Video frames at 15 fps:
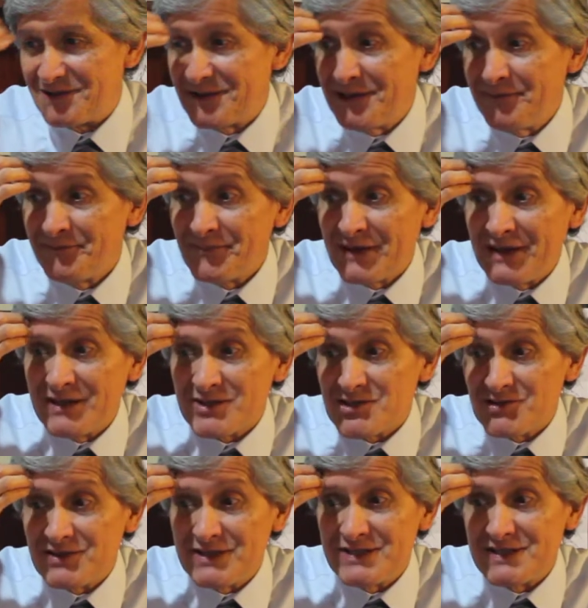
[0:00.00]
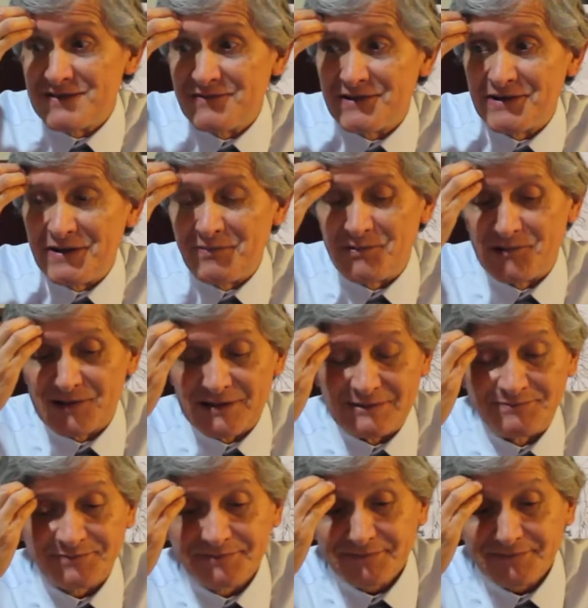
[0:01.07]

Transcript: okay? So this is very important.